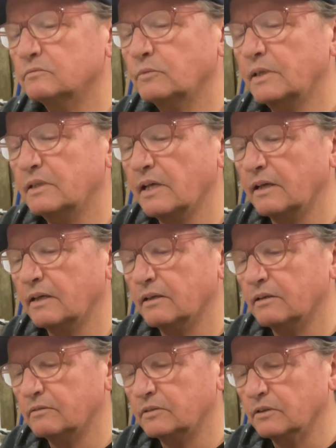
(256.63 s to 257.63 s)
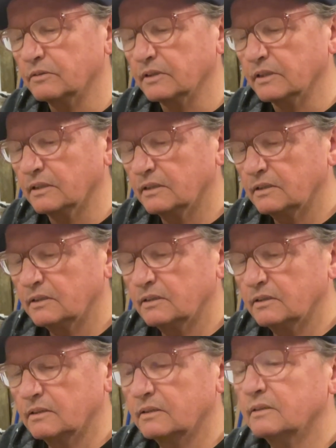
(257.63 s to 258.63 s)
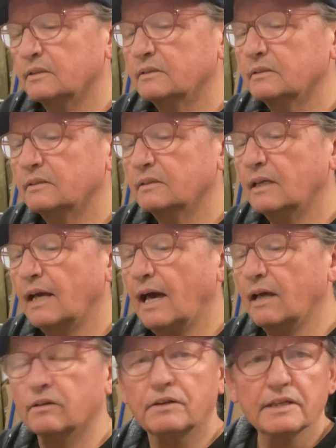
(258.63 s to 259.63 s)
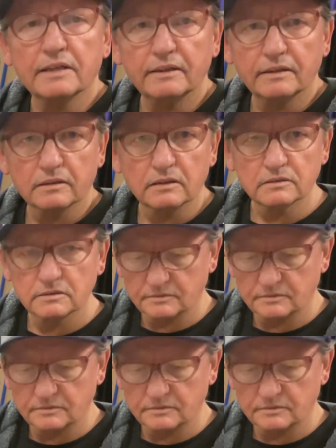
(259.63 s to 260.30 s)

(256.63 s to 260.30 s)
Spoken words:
we take care of Rosie out on the hill,